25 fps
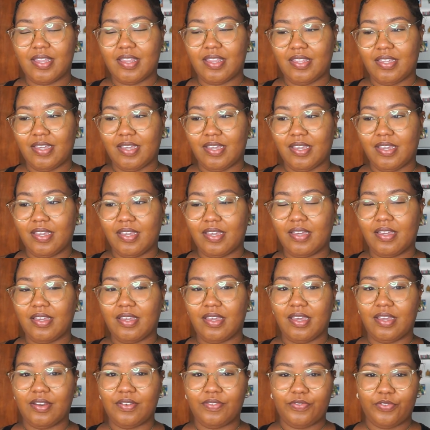the
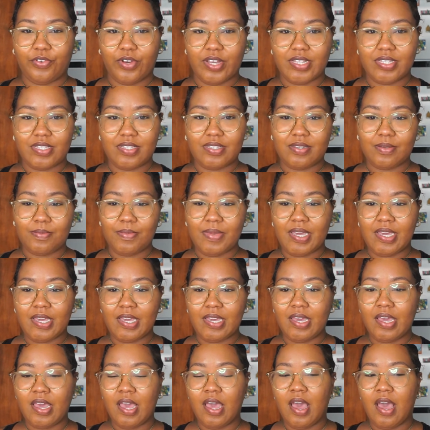invoice to
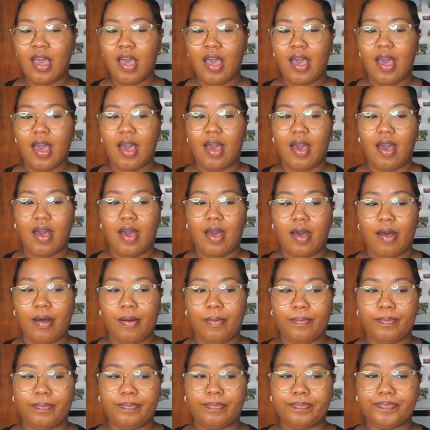me,
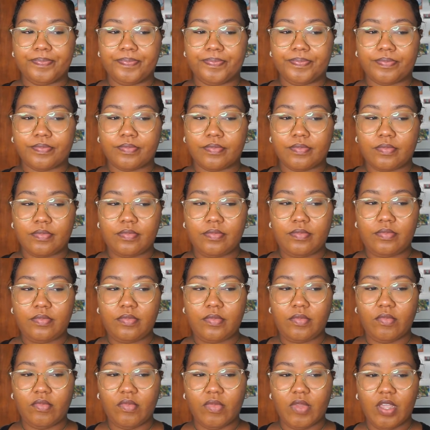
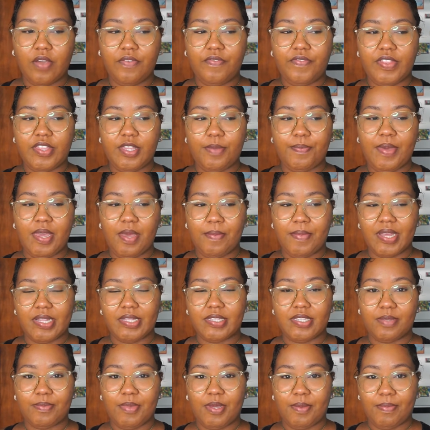for the payment
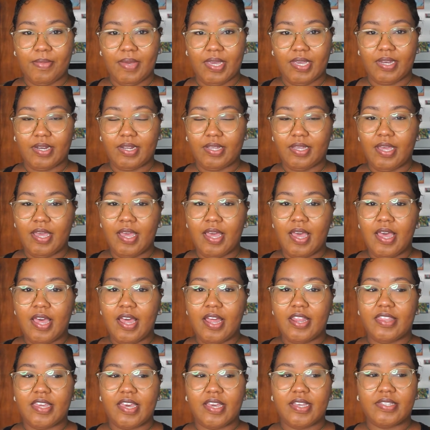to be made.
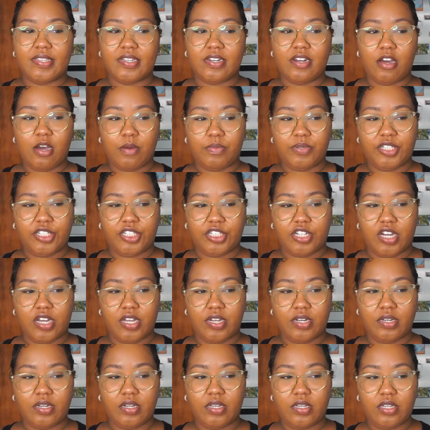There's an
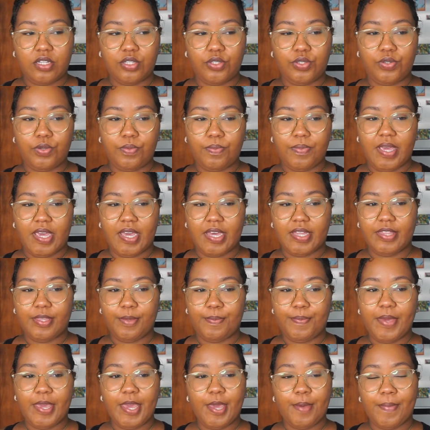option to make the
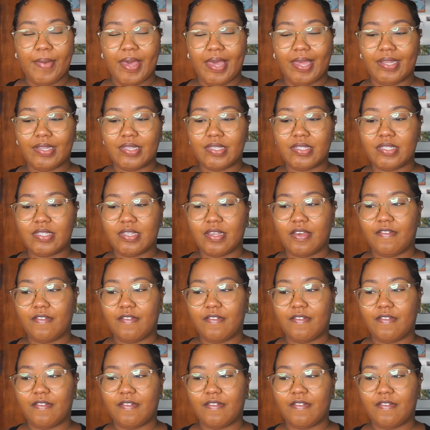payment